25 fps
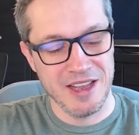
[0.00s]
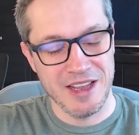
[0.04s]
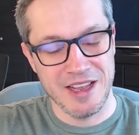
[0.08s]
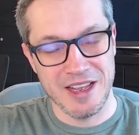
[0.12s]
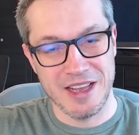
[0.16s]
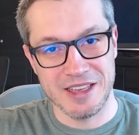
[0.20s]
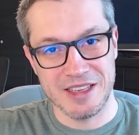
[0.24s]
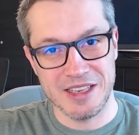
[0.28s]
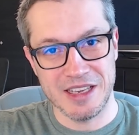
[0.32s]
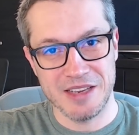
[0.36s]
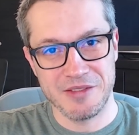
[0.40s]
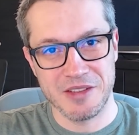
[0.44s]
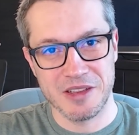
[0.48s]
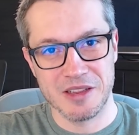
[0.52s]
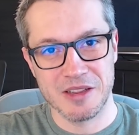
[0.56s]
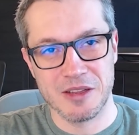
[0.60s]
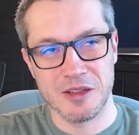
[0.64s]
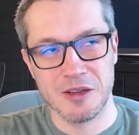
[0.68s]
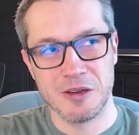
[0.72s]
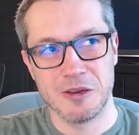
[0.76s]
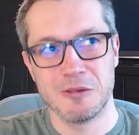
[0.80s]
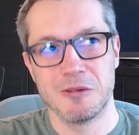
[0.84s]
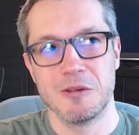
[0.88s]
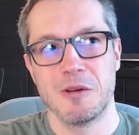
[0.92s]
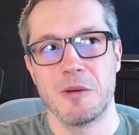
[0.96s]
And even
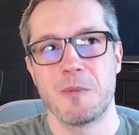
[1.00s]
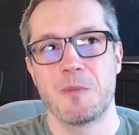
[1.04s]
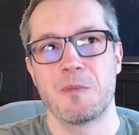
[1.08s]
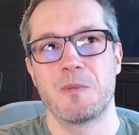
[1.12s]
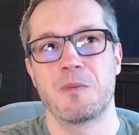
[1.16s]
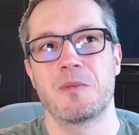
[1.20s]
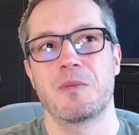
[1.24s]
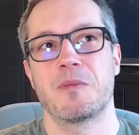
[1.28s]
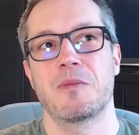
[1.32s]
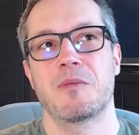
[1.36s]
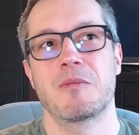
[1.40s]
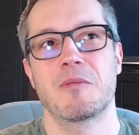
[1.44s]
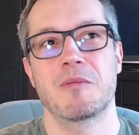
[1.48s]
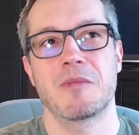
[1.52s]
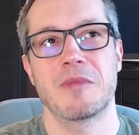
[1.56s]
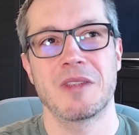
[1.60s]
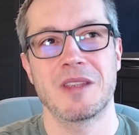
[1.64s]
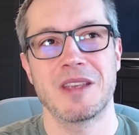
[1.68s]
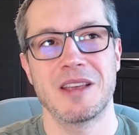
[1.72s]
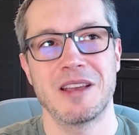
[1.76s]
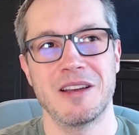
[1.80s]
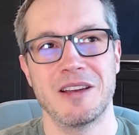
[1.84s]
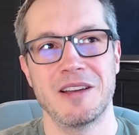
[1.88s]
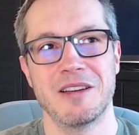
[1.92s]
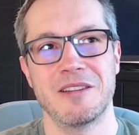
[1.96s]
though
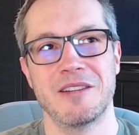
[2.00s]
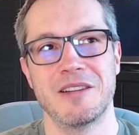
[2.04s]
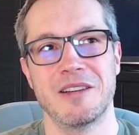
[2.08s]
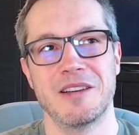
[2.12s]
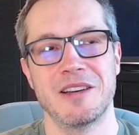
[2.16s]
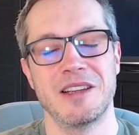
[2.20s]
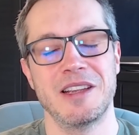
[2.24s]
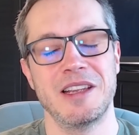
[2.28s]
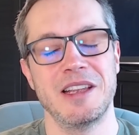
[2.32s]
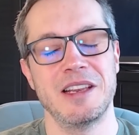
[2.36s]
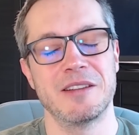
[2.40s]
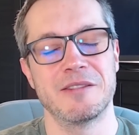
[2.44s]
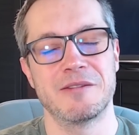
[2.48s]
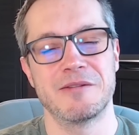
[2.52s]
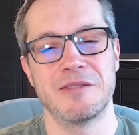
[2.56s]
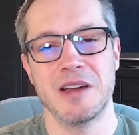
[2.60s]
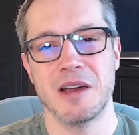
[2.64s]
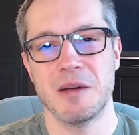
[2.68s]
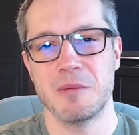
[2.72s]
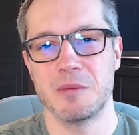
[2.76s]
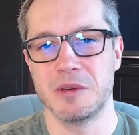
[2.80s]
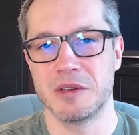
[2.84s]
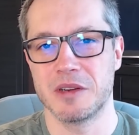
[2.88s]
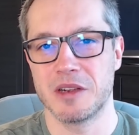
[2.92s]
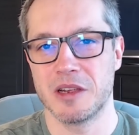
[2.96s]
in a
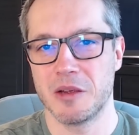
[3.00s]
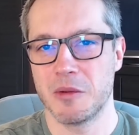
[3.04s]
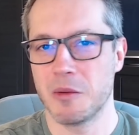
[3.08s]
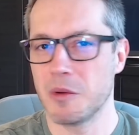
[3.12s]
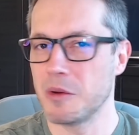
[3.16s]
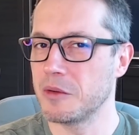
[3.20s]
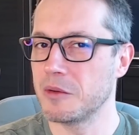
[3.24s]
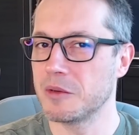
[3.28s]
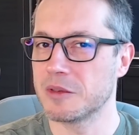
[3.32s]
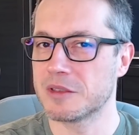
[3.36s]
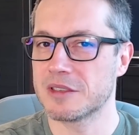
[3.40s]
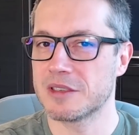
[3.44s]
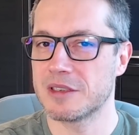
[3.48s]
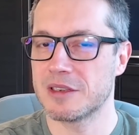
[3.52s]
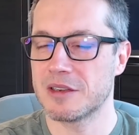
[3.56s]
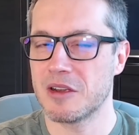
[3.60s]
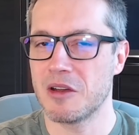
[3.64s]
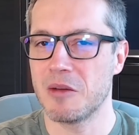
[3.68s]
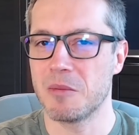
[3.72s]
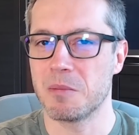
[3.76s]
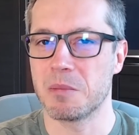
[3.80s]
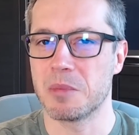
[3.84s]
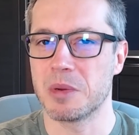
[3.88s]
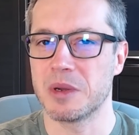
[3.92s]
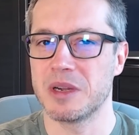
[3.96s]
Fabric you will use
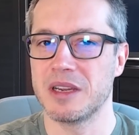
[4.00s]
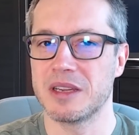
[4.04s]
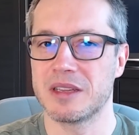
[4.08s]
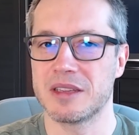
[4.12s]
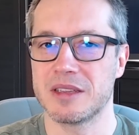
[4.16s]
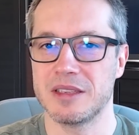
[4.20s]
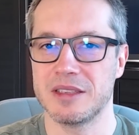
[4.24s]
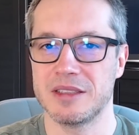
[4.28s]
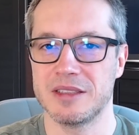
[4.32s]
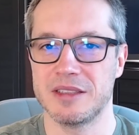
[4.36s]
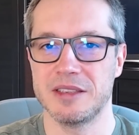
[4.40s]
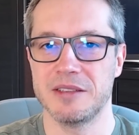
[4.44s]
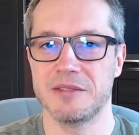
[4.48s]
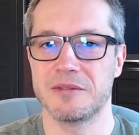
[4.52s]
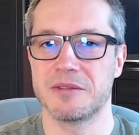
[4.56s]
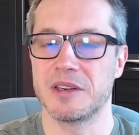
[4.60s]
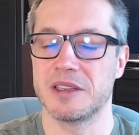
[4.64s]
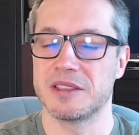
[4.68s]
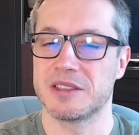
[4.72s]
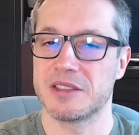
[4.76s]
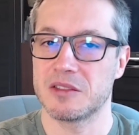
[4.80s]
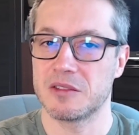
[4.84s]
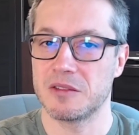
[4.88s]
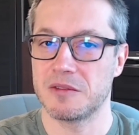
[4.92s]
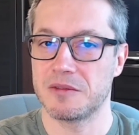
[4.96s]
completely
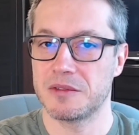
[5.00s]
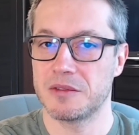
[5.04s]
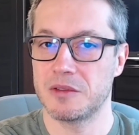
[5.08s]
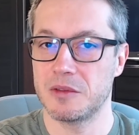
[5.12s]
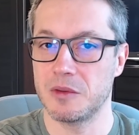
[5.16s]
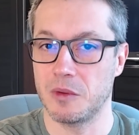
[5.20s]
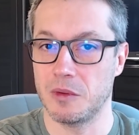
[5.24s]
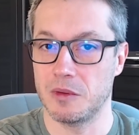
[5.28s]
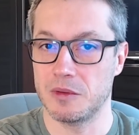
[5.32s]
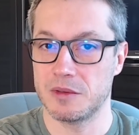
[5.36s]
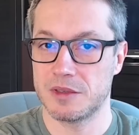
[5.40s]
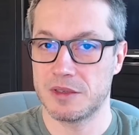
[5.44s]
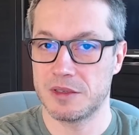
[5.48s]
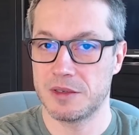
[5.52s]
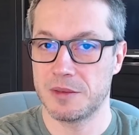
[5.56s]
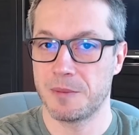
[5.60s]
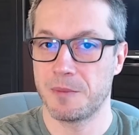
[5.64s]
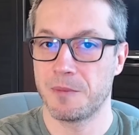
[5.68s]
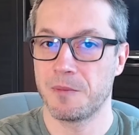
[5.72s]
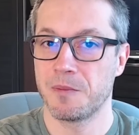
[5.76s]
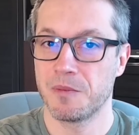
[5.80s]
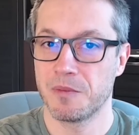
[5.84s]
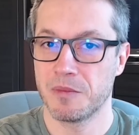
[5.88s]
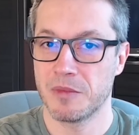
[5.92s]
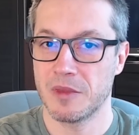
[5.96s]
different set of tools
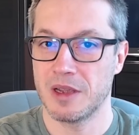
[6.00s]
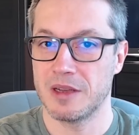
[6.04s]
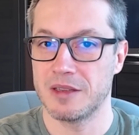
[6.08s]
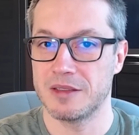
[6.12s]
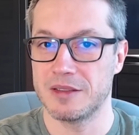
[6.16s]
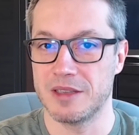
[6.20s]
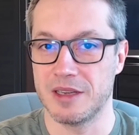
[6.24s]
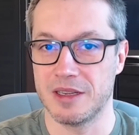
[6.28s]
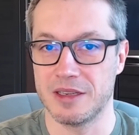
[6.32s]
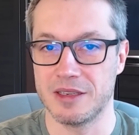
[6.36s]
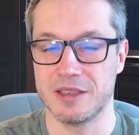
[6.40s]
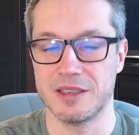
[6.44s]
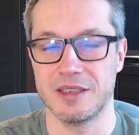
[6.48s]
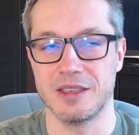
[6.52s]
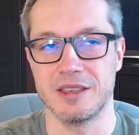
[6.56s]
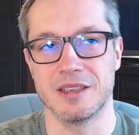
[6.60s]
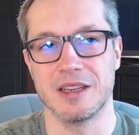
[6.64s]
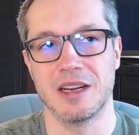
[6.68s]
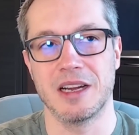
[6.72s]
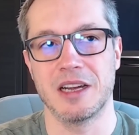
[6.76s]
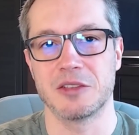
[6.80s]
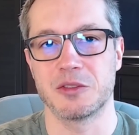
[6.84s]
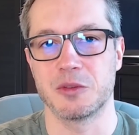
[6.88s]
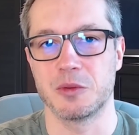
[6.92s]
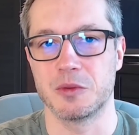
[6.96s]
than in
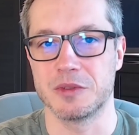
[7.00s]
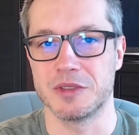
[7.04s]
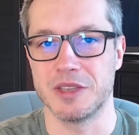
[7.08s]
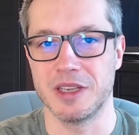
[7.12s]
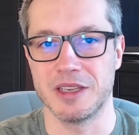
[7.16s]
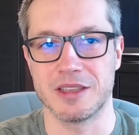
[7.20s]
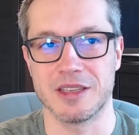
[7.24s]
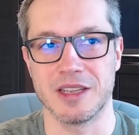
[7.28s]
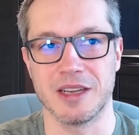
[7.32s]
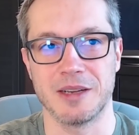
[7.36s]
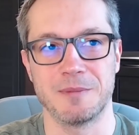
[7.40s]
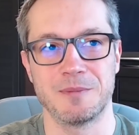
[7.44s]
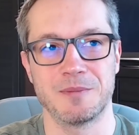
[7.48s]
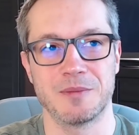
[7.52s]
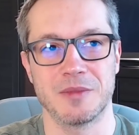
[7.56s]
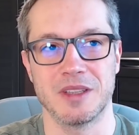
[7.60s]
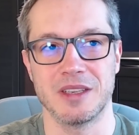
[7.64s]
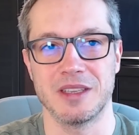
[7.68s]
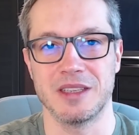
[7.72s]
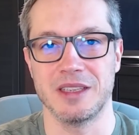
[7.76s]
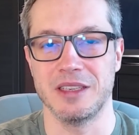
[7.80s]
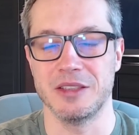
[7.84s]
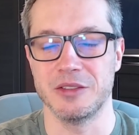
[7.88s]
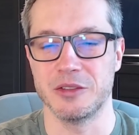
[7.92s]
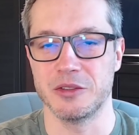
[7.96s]
Azure data
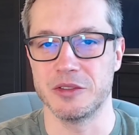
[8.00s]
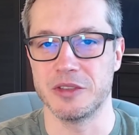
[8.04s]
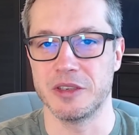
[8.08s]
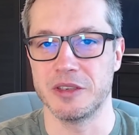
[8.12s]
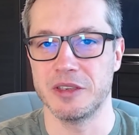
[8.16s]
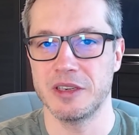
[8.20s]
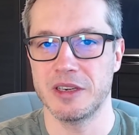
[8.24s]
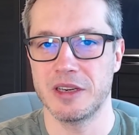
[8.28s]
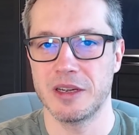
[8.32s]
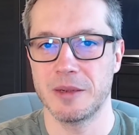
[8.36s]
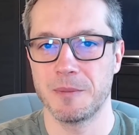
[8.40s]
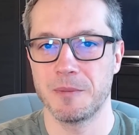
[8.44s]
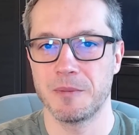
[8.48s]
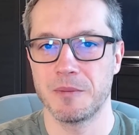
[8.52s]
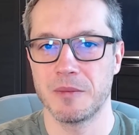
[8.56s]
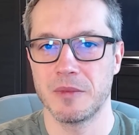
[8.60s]
engineering,